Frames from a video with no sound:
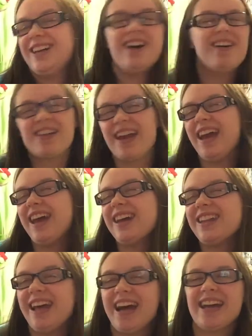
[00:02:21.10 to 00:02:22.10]

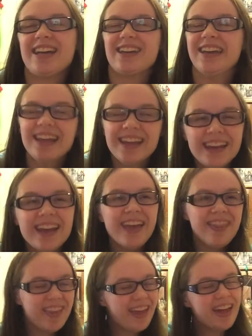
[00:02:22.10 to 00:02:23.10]
Okay, like,
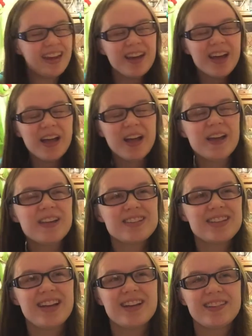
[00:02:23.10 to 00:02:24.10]
and then his